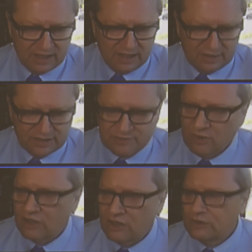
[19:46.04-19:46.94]
a
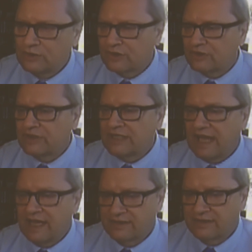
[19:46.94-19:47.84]
small lunar
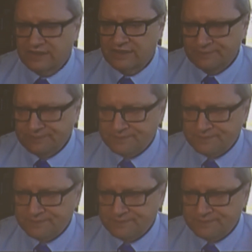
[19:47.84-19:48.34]
greenhouse.